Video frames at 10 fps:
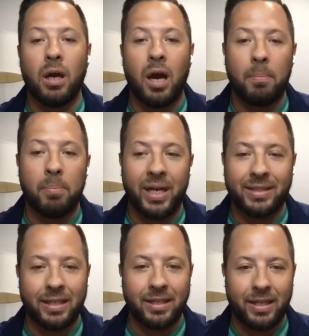Um, but at
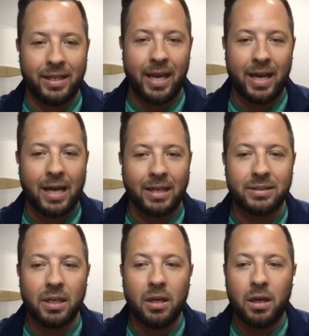the end of the day,
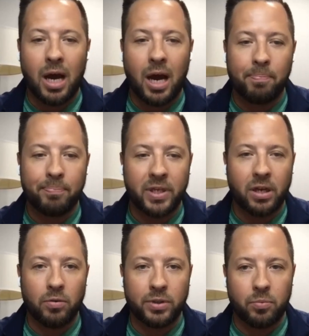guys, um, you know,